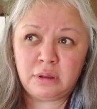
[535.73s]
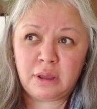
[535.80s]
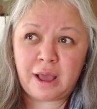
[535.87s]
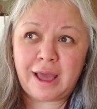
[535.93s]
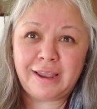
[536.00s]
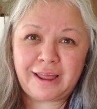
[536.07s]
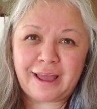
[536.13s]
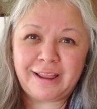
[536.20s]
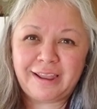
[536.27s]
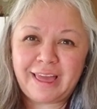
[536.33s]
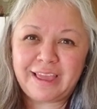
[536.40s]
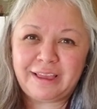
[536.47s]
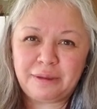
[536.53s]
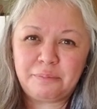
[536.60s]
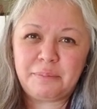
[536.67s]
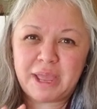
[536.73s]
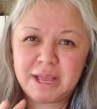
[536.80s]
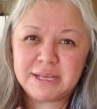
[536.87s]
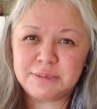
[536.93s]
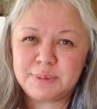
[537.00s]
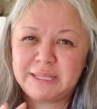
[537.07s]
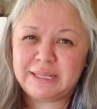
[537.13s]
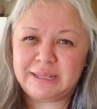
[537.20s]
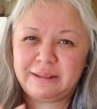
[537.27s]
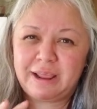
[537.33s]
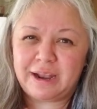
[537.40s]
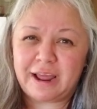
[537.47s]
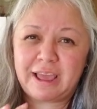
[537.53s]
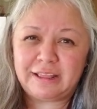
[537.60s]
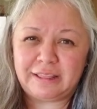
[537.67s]
I, I like it, my husband
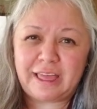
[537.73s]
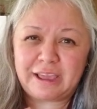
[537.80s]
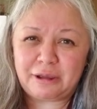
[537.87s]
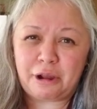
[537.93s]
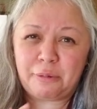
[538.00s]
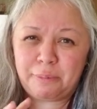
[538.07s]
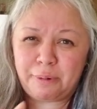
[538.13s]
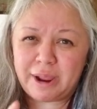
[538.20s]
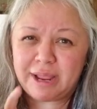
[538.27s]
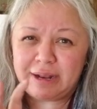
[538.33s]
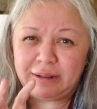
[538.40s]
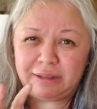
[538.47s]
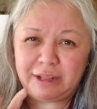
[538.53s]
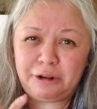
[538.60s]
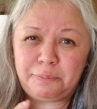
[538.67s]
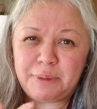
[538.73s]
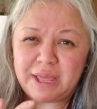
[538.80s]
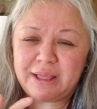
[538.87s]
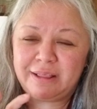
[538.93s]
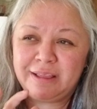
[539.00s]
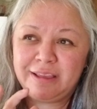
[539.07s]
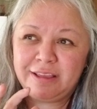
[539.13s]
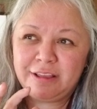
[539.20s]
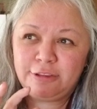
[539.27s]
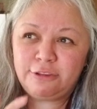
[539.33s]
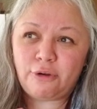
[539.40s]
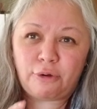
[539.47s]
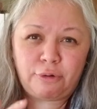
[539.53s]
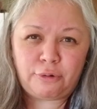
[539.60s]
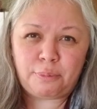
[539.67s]
and I like our bread a little bit
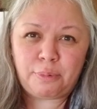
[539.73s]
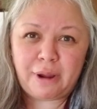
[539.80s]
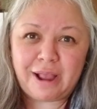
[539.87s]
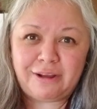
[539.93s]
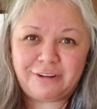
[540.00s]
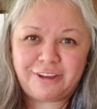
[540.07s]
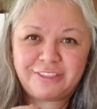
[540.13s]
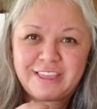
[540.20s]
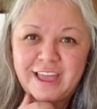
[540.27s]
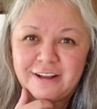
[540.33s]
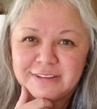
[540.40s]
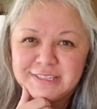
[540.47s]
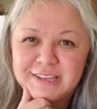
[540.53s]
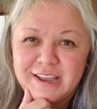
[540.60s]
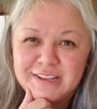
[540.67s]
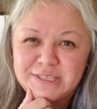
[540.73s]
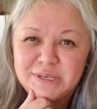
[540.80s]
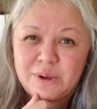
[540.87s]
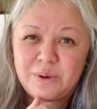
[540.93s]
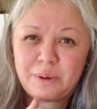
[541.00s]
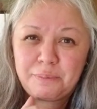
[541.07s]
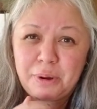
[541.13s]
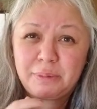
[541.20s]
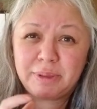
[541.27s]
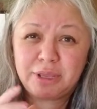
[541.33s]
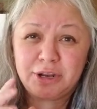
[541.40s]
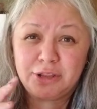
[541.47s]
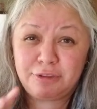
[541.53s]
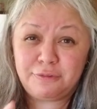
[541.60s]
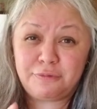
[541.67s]
darker brown on the outside, so I'm probably
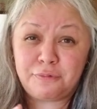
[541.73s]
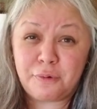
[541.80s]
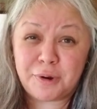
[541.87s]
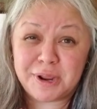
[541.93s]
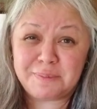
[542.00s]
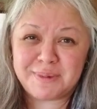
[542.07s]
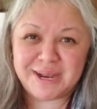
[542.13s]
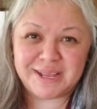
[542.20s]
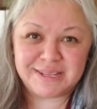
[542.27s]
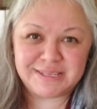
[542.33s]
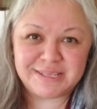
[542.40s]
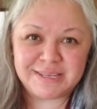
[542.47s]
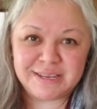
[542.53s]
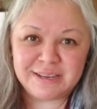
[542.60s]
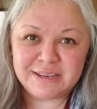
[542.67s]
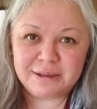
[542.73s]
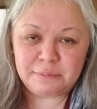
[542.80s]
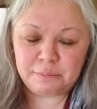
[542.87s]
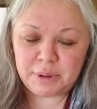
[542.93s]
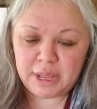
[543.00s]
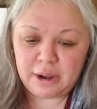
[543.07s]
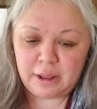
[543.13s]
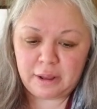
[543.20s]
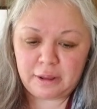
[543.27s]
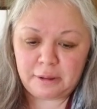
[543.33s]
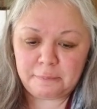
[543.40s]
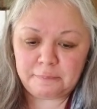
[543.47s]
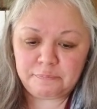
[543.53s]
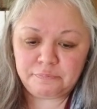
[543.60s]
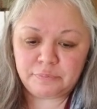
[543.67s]
gonna do 40 minutes. But
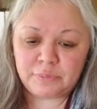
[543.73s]
um,